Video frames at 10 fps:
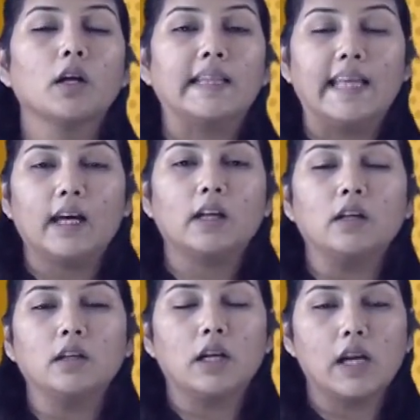Then
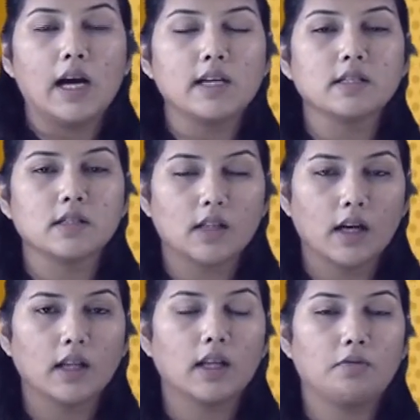the last
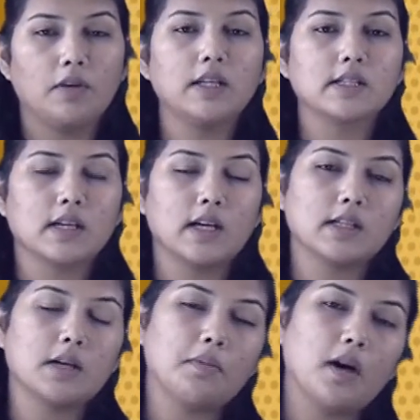thing that we
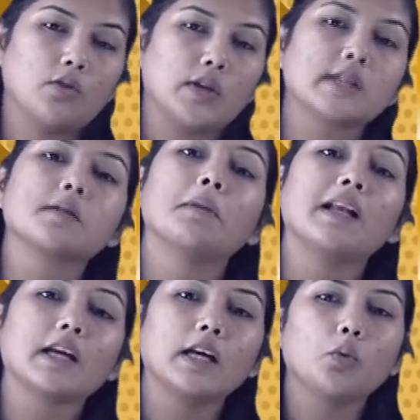discussed about is the
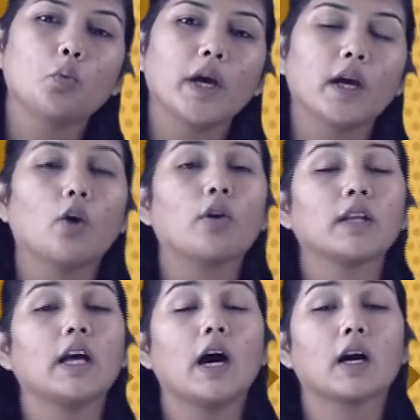Milky Way, or
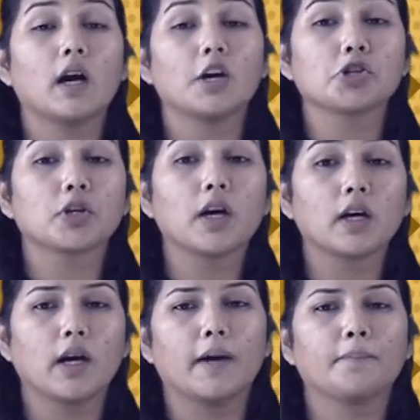the Akash
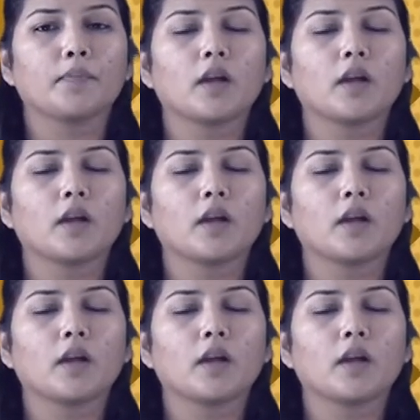Ganga.